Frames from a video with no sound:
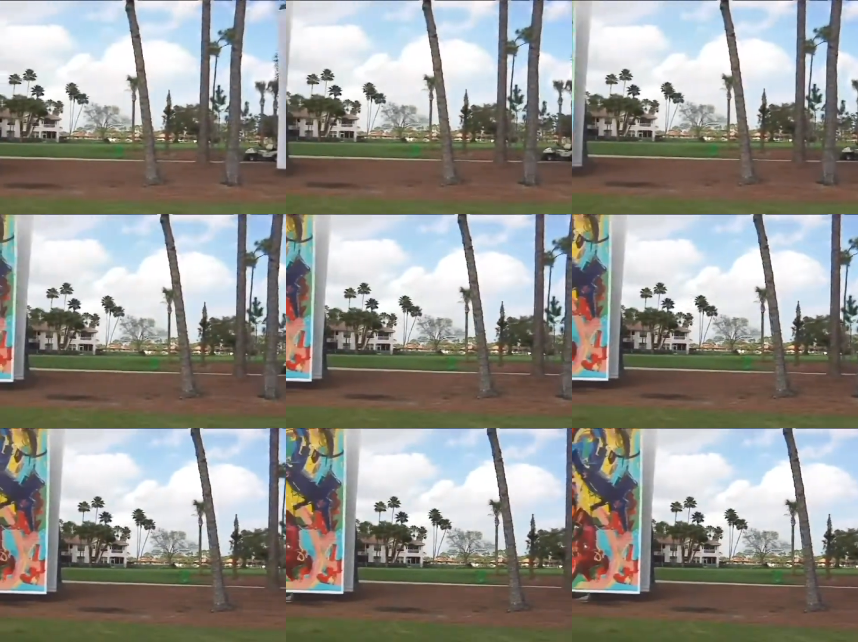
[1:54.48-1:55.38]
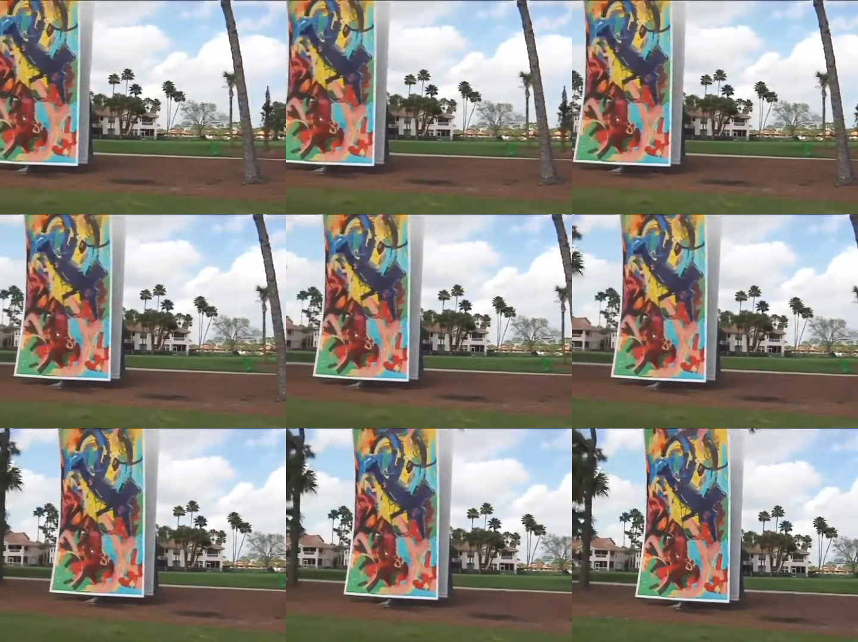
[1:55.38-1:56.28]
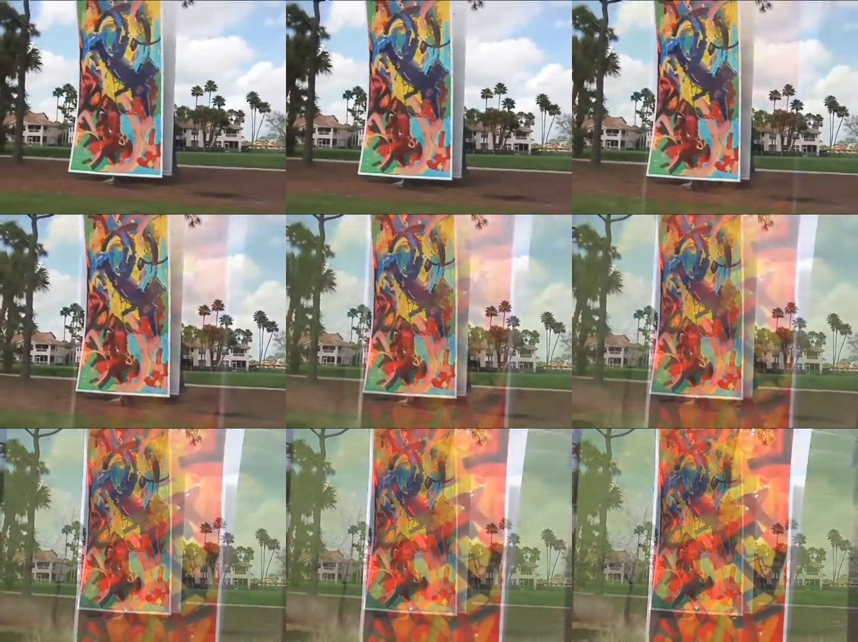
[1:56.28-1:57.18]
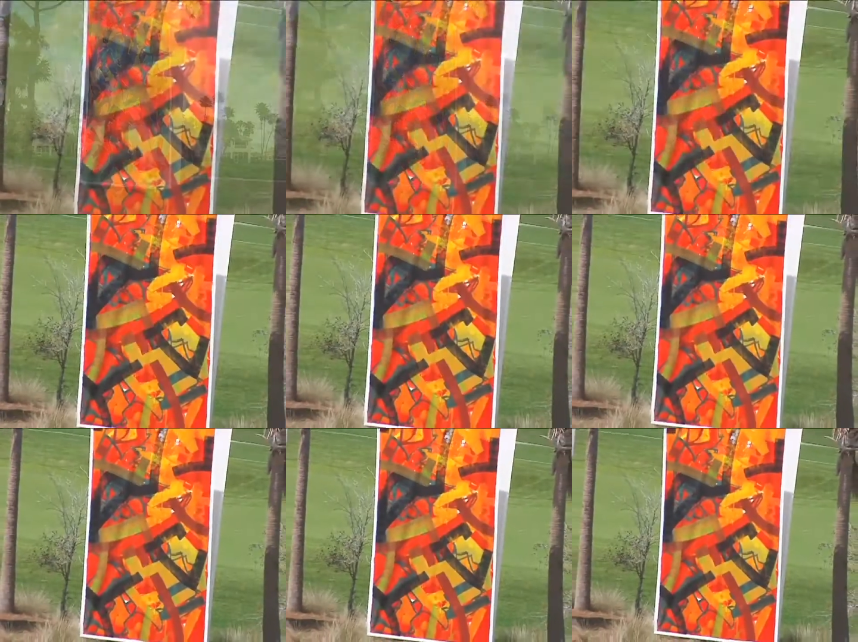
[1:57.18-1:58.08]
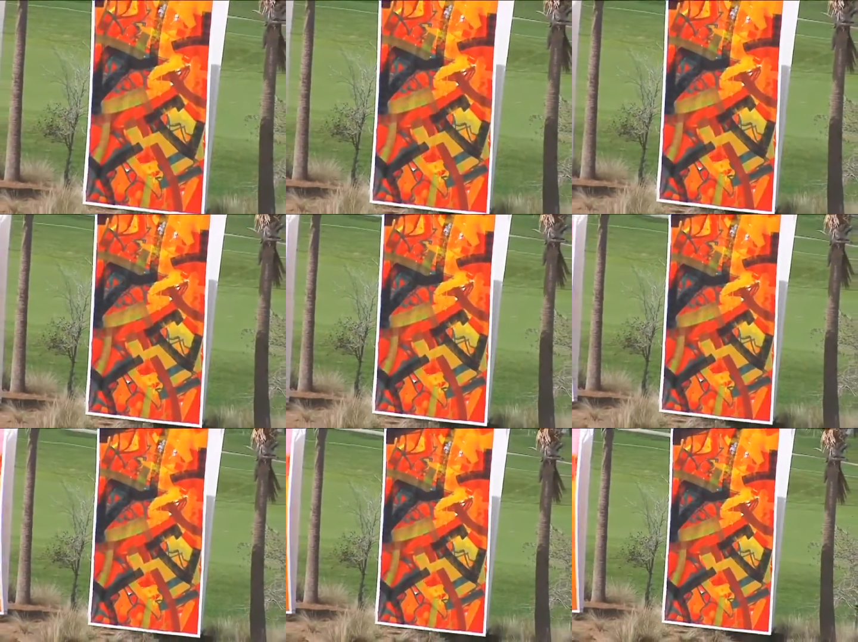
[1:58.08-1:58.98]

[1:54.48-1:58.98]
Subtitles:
No face is visible, so there are no lips to read.